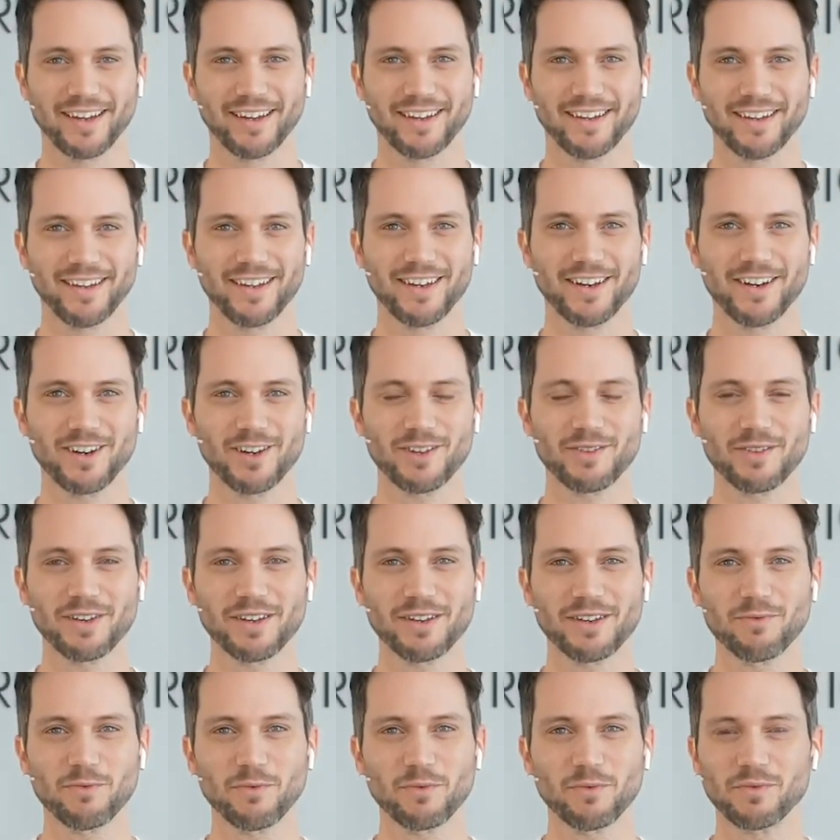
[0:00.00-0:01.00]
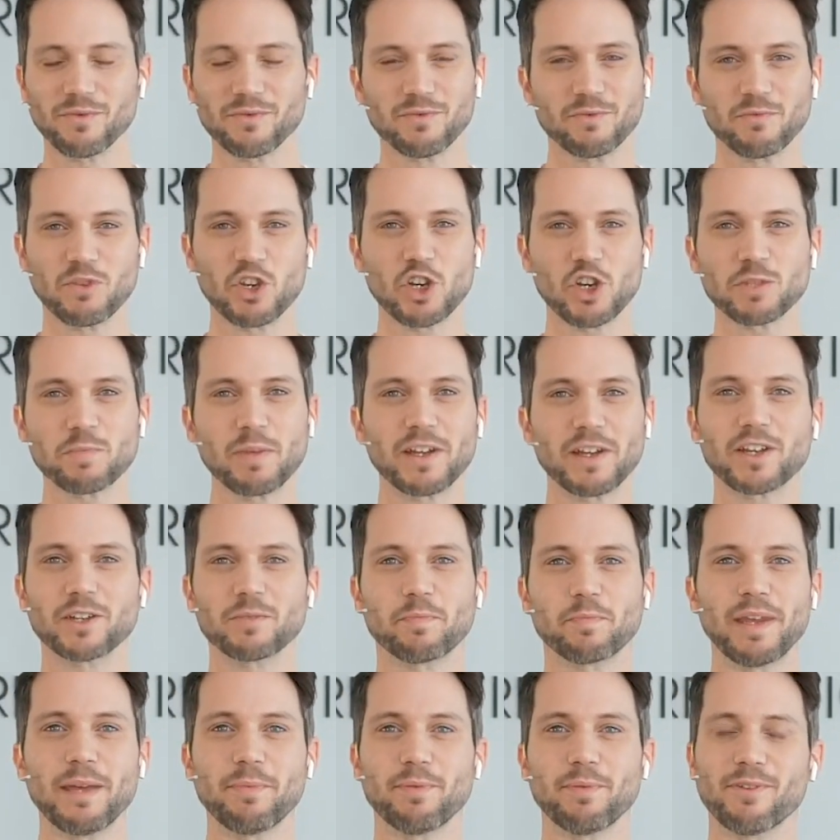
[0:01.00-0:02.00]
You know, just because
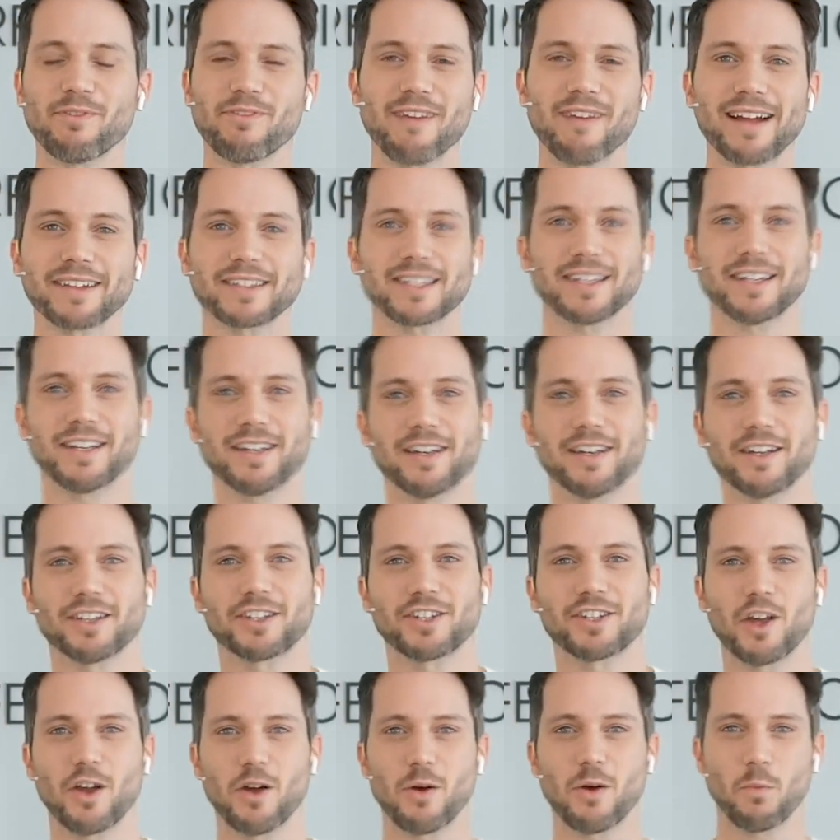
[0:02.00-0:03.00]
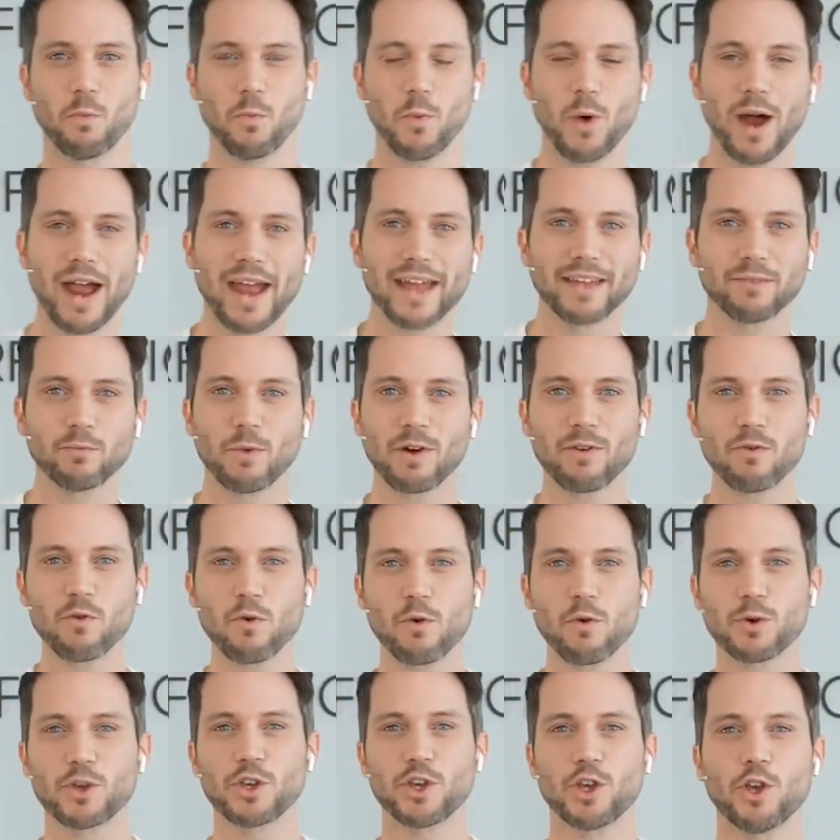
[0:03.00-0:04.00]
people are acting in a certain way, we're
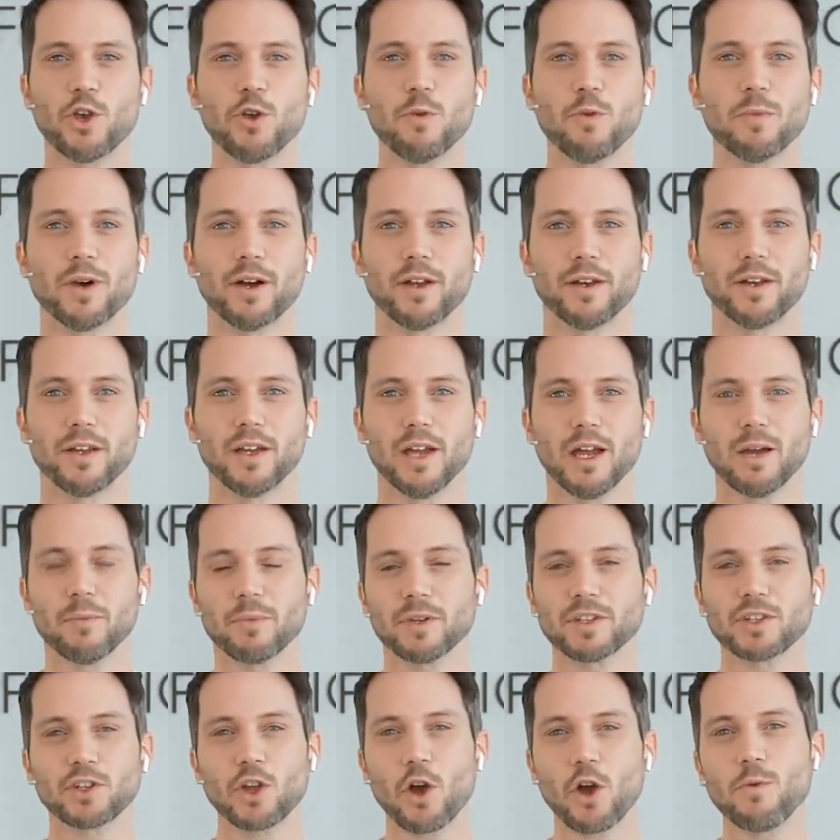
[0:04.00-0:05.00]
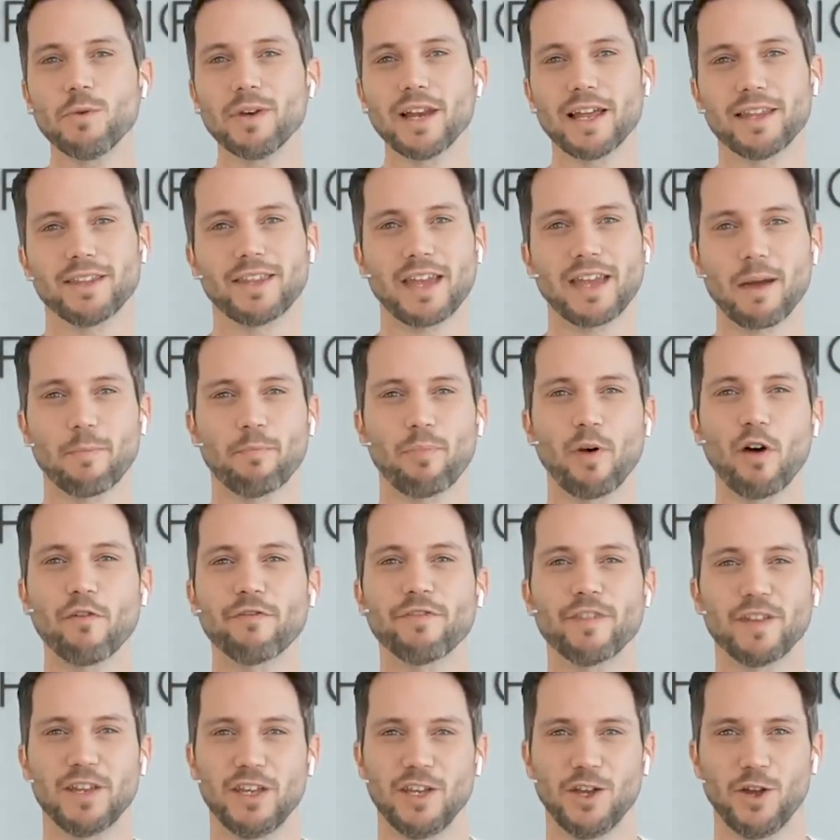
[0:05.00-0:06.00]
all human, but don't let that
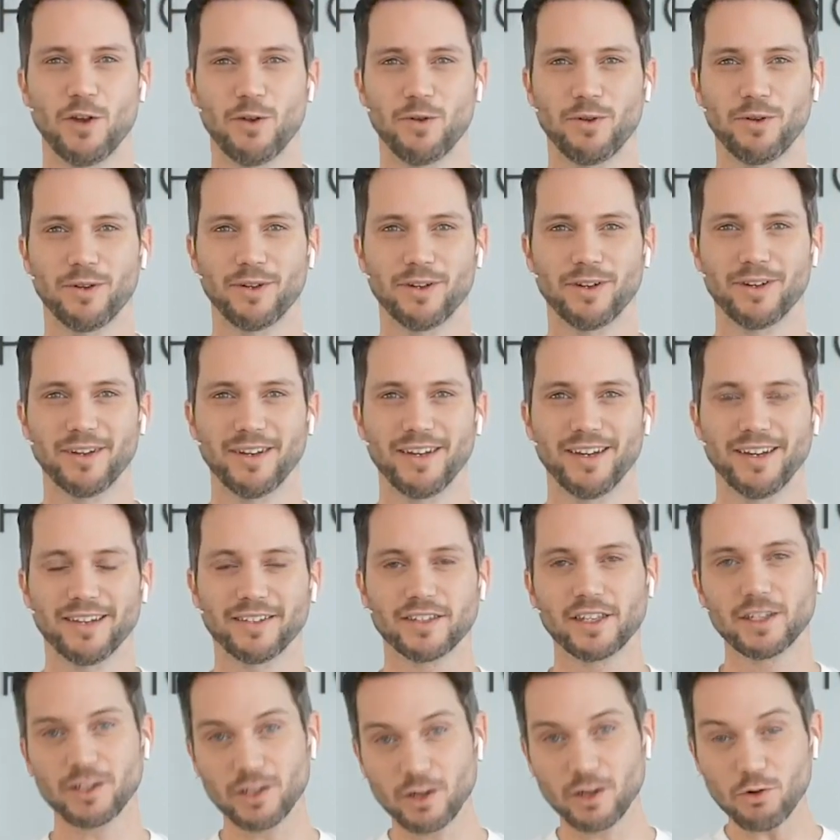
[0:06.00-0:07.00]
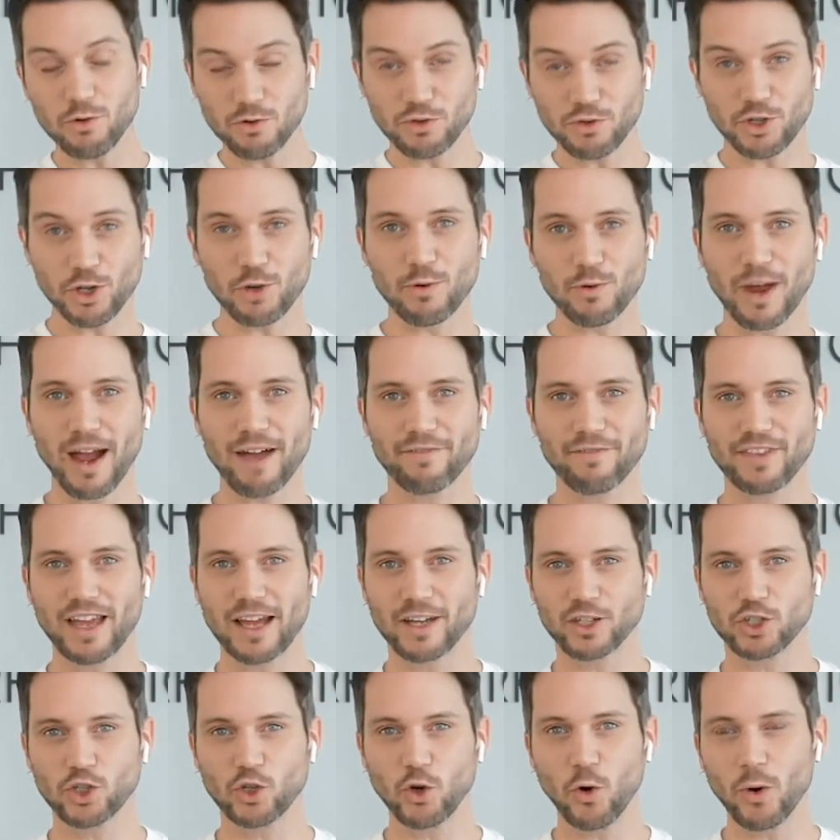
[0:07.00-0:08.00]
bother you, that you do have
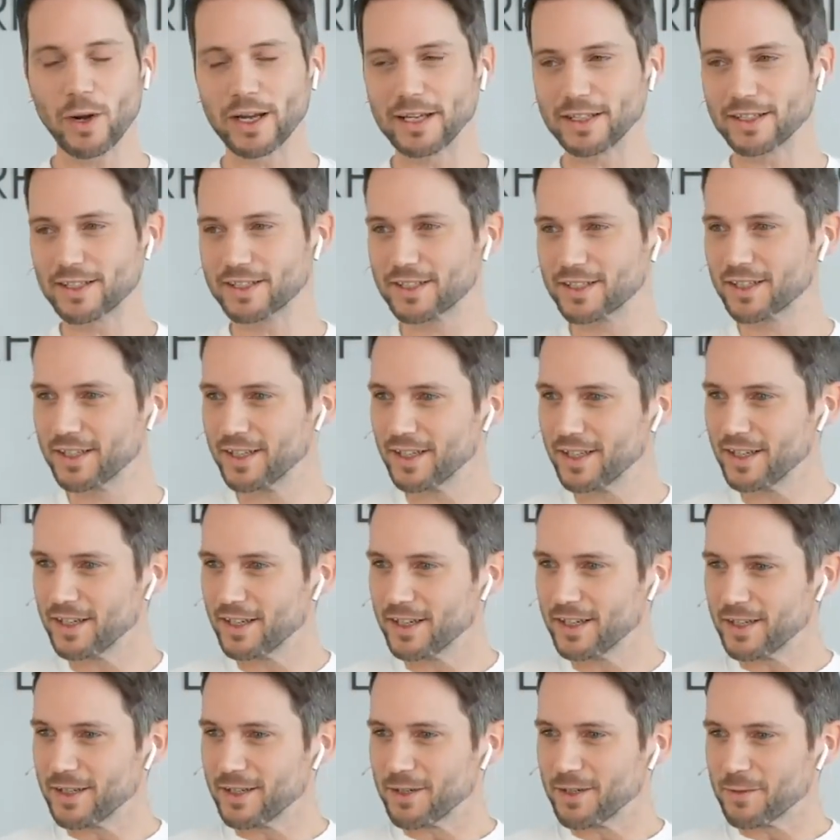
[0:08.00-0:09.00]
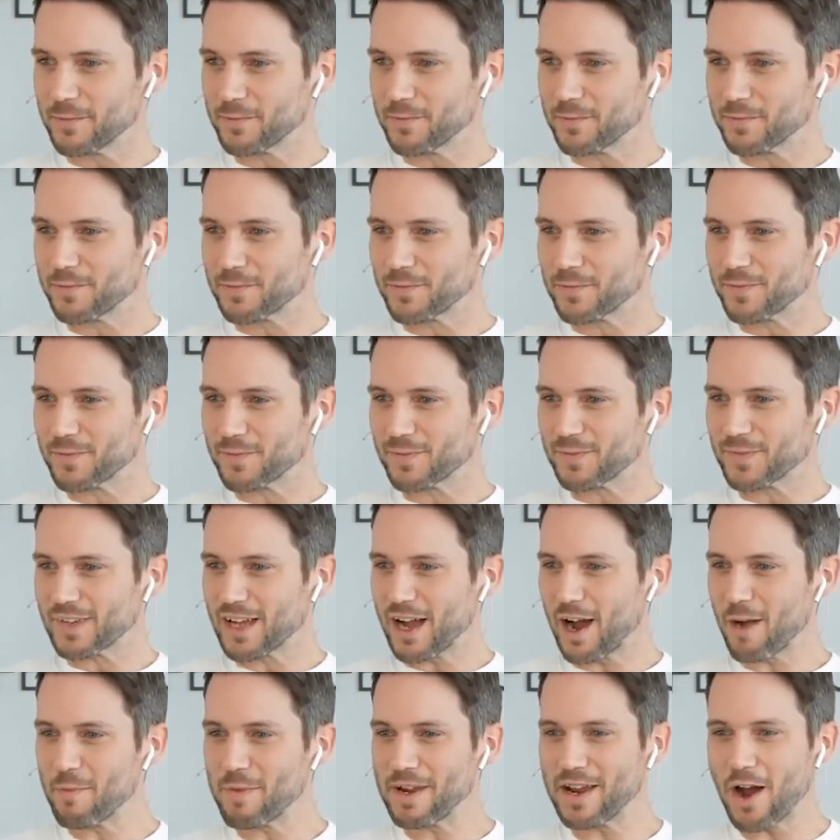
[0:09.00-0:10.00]
that choice.
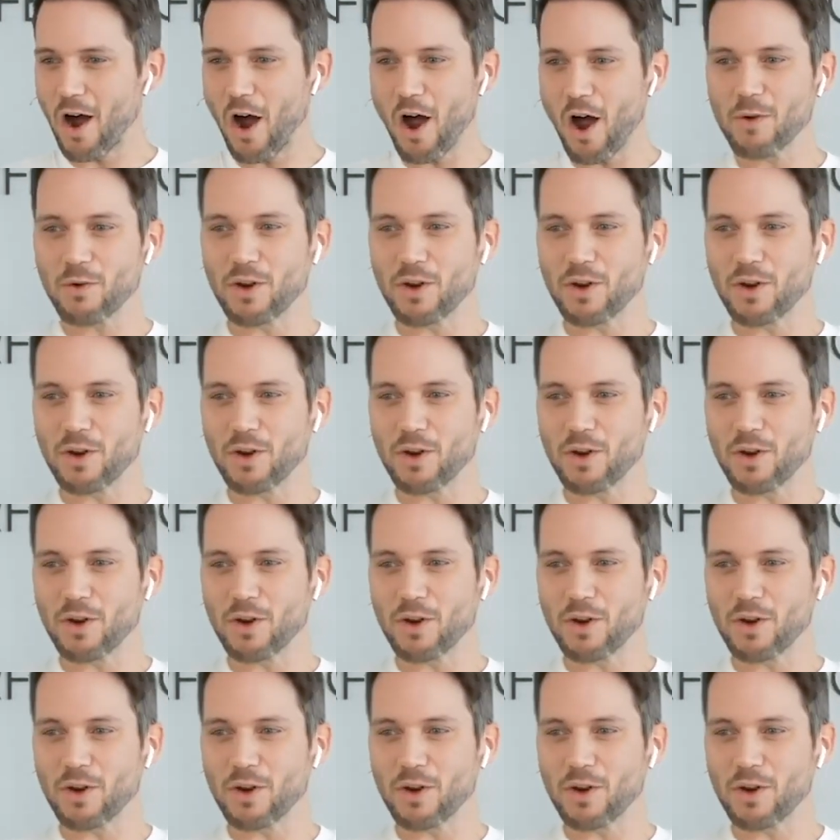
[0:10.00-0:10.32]
I mean, I